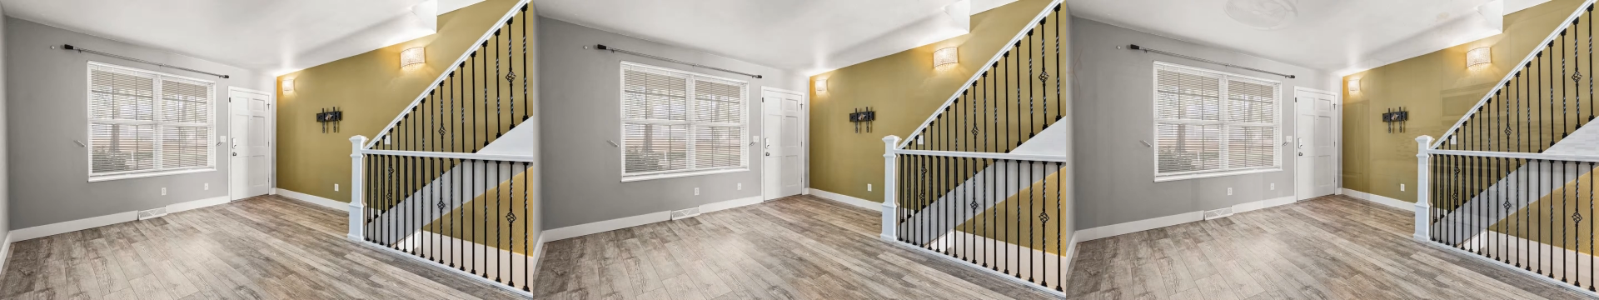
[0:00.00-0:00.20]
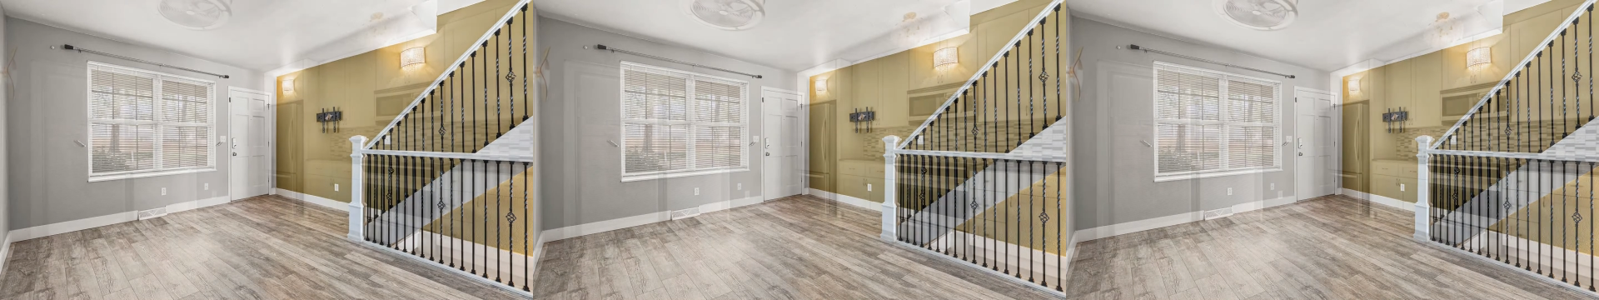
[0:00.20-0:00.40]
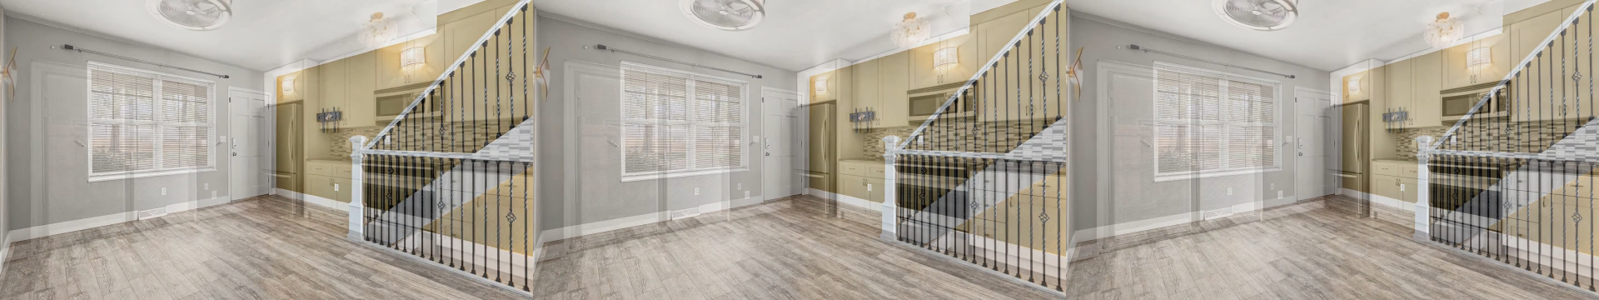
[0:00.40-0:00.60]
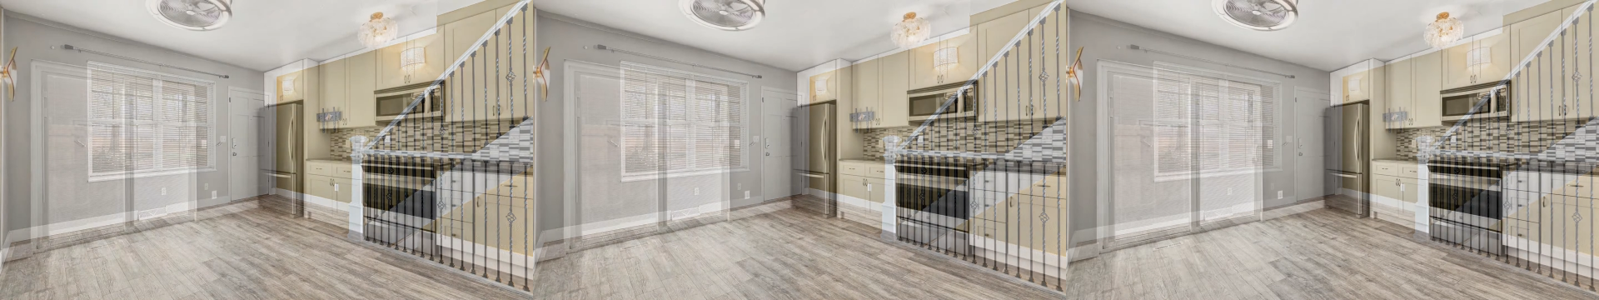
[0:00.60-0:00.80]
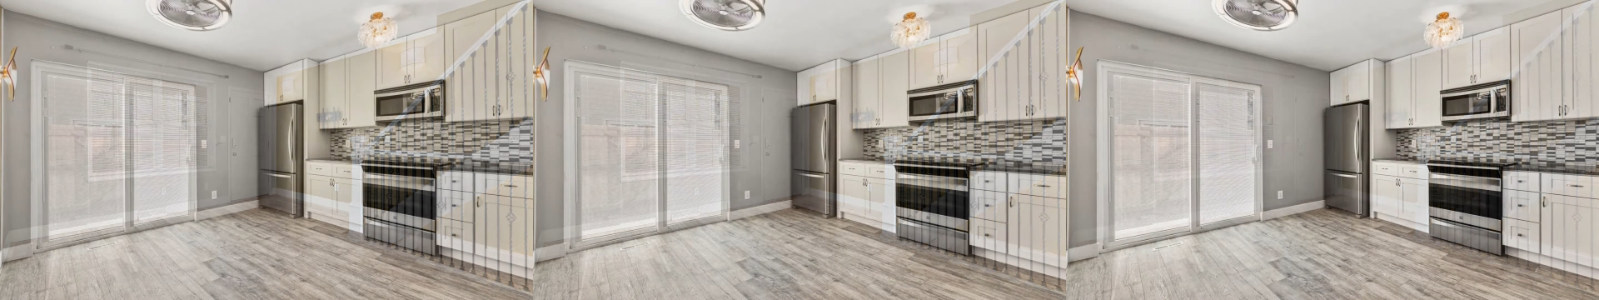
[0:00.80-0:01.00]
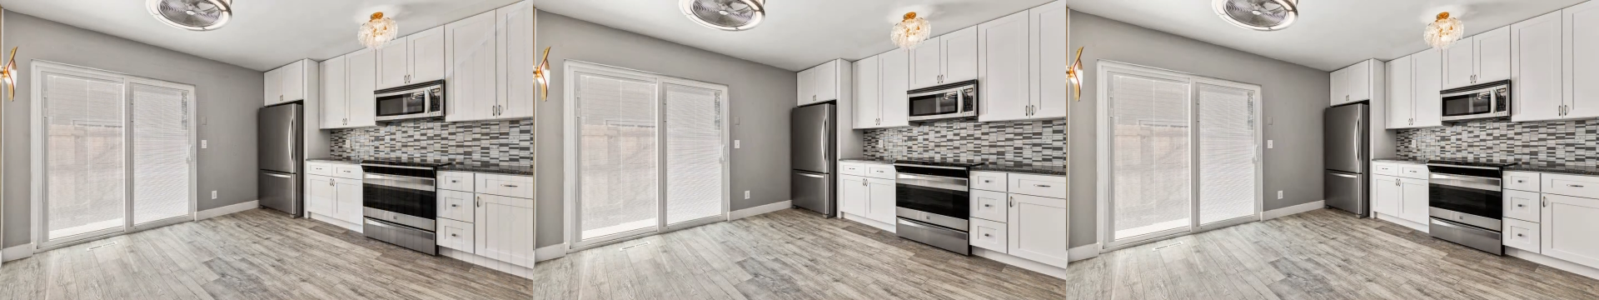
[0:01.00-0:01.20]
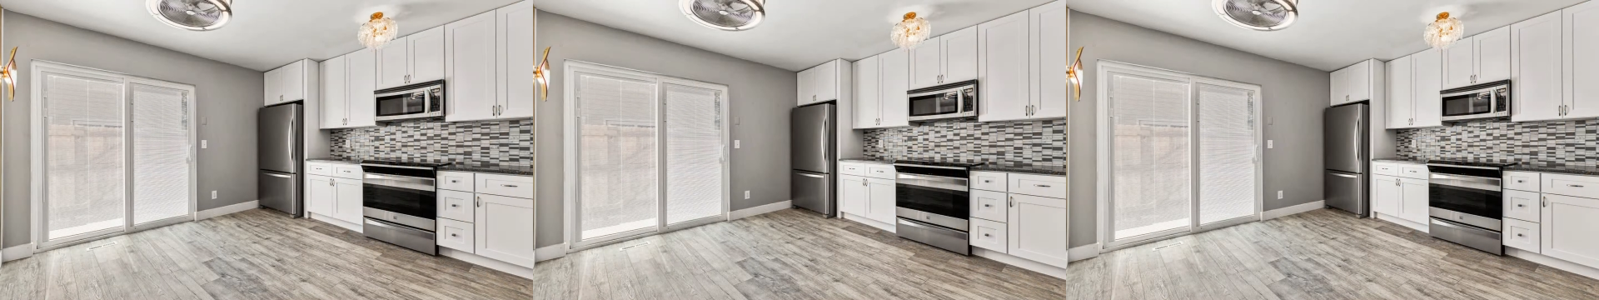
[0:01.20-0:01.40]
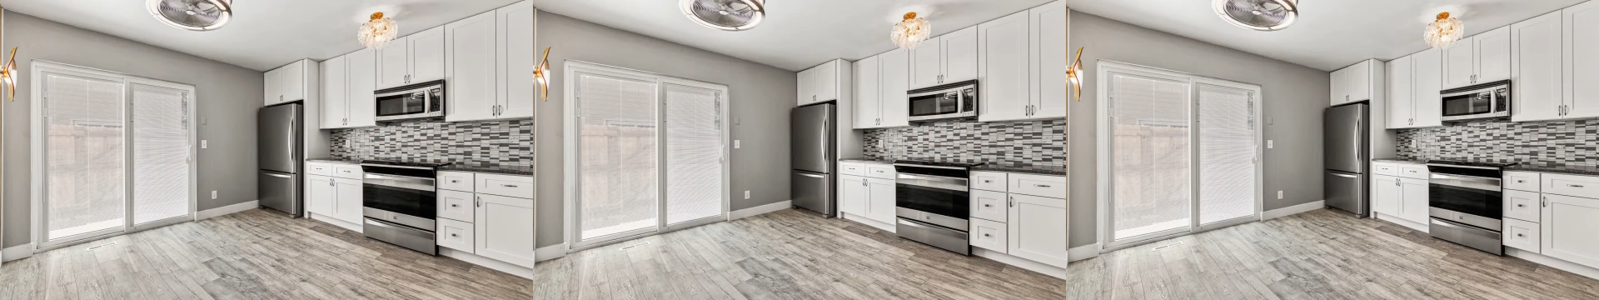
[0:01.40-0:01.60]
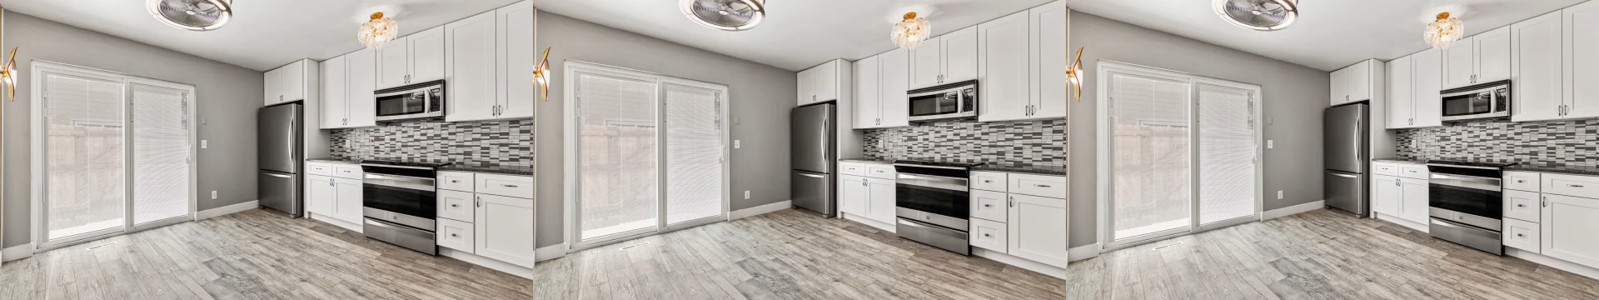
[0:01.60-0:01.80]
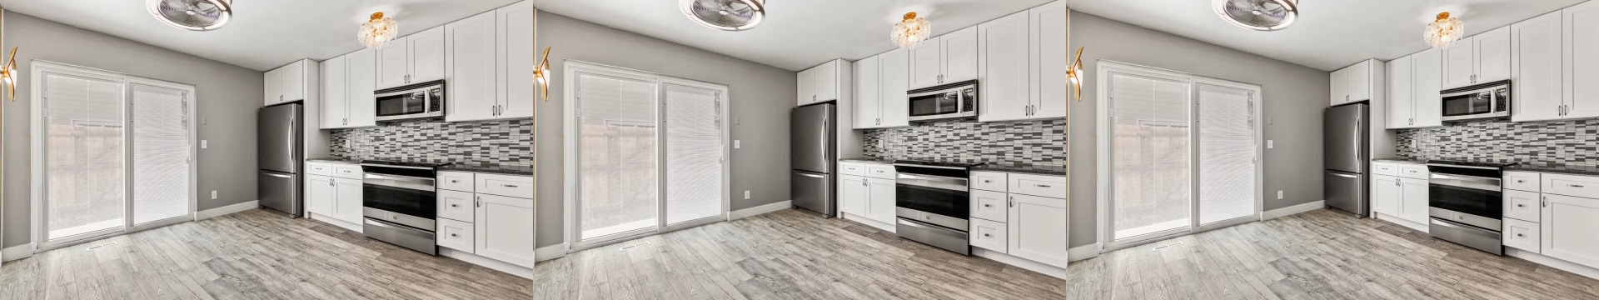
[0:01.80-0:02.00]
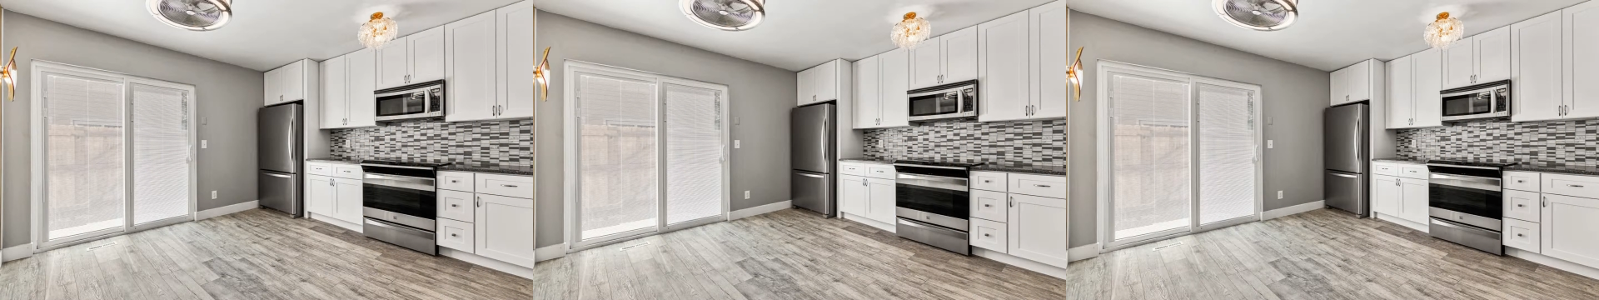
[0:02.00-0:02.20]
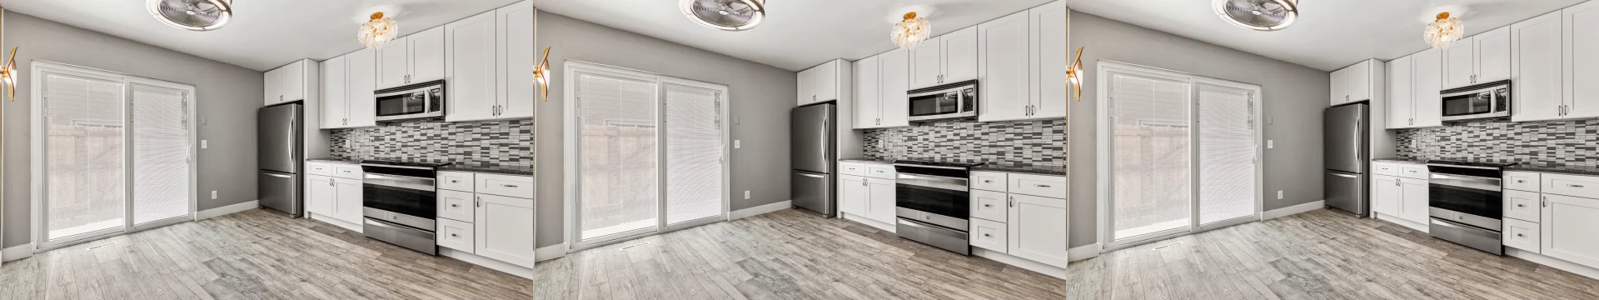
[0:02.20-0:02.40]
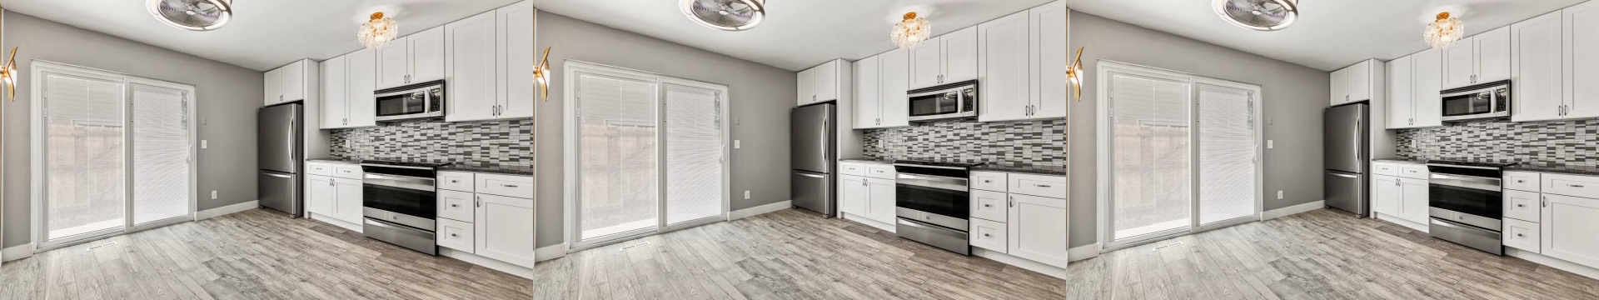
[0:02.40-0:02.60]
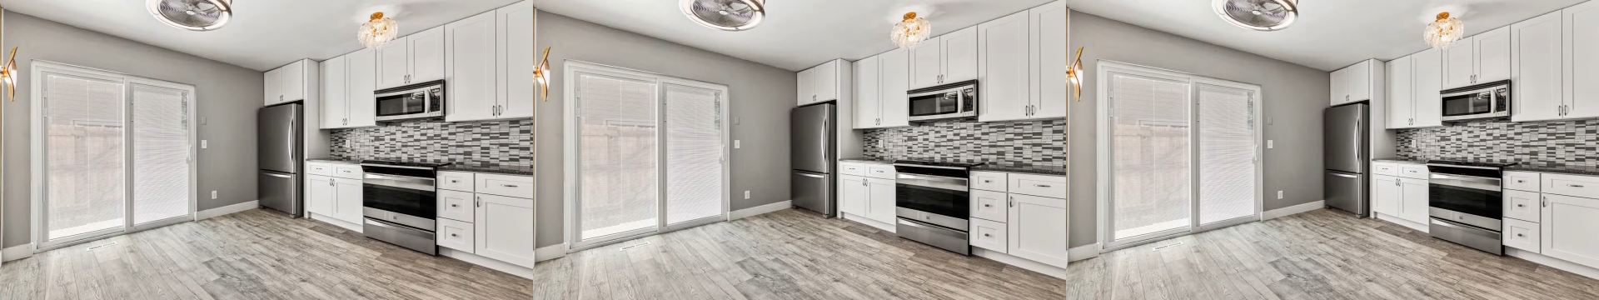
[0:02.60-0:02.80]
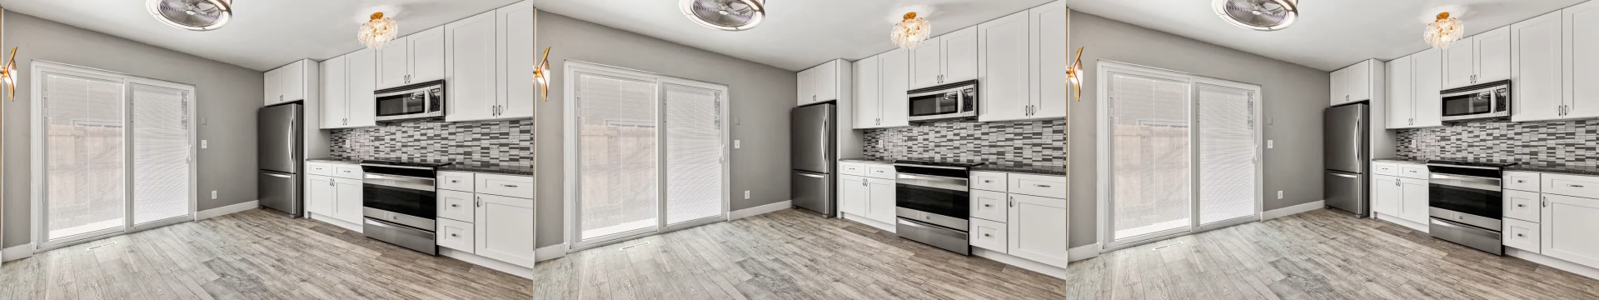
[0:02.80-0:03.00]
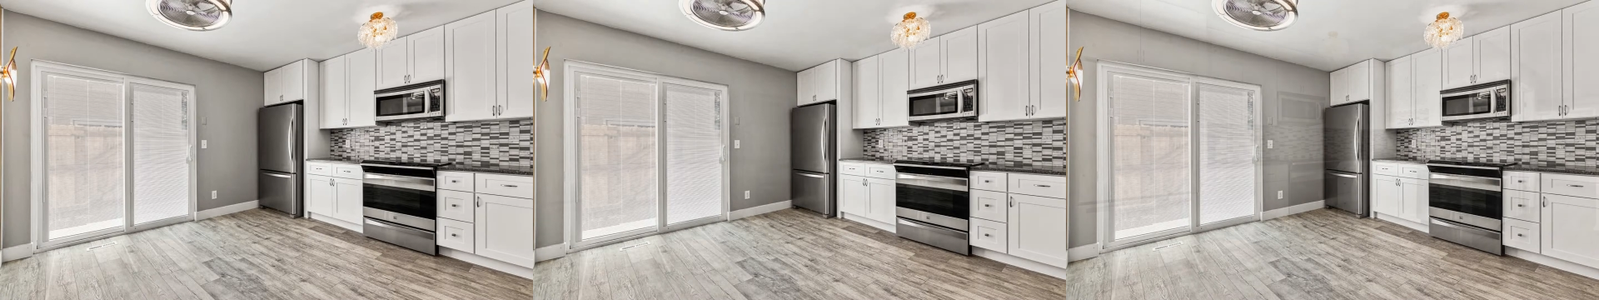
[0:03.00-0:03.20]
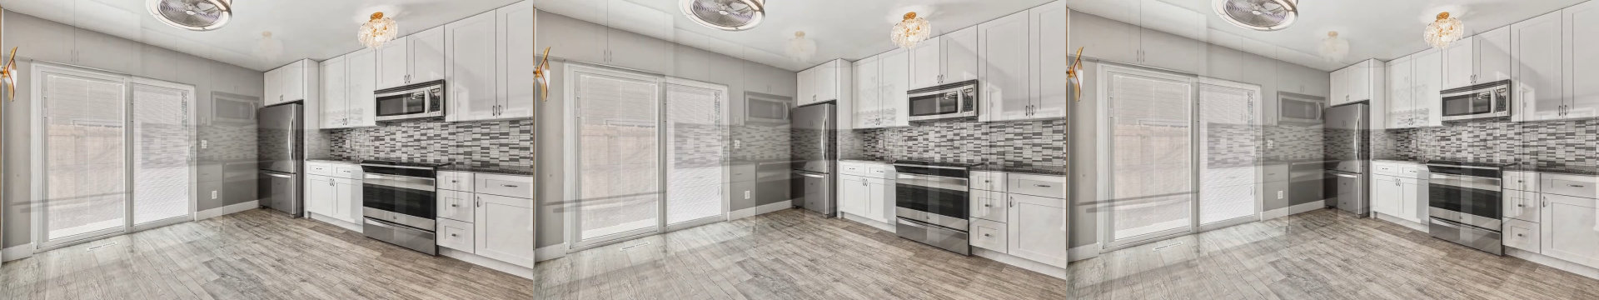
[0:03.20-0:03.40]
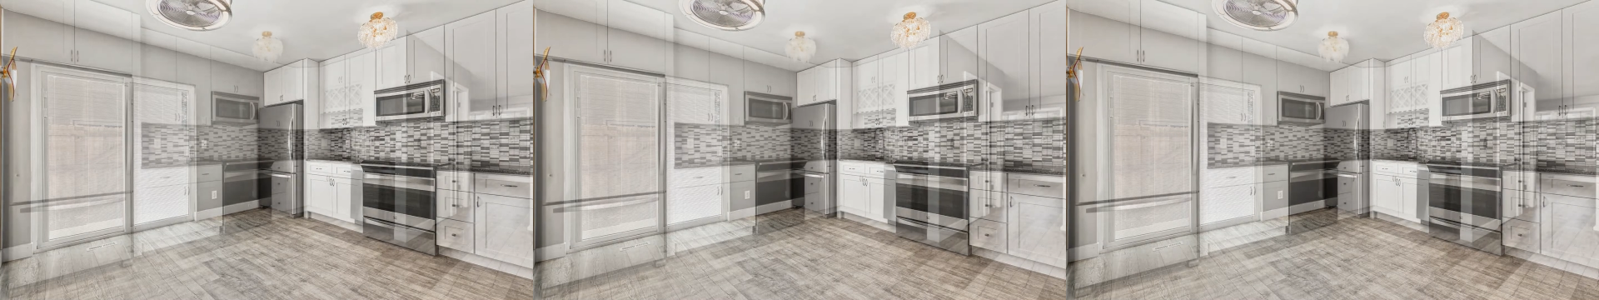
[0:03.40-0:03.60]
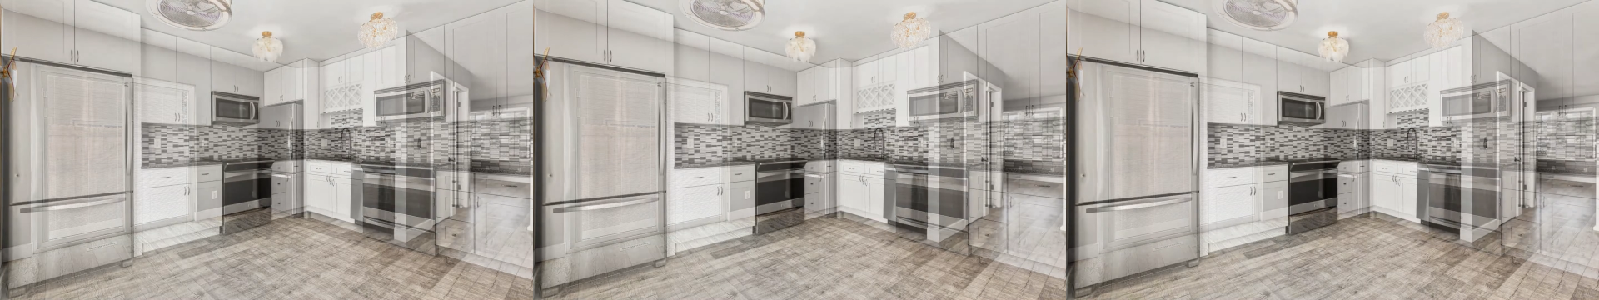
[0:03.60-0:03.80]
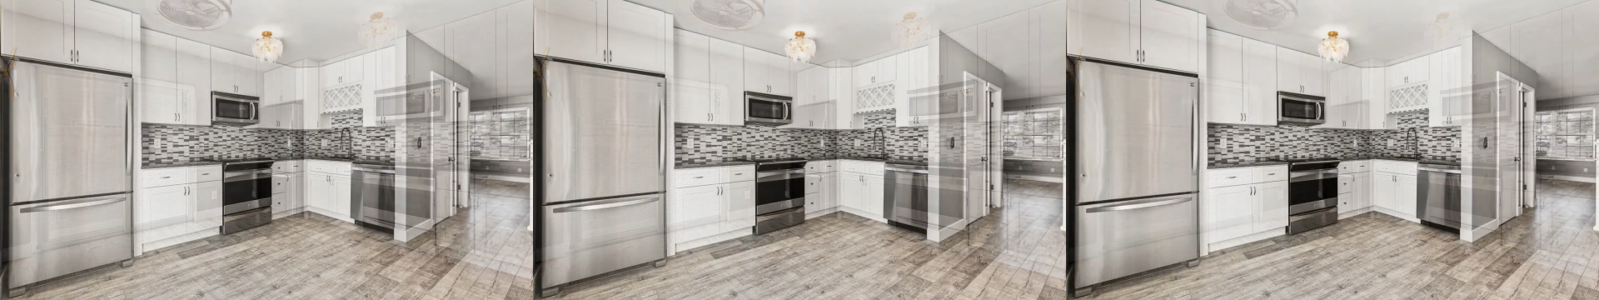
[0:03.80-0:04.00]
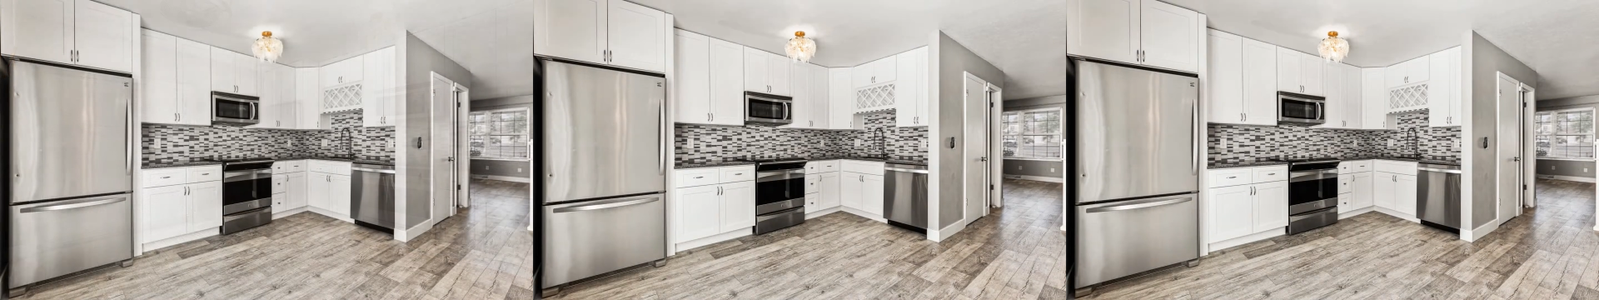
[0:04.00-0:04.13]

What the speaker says: Nobody's mouth can be seen.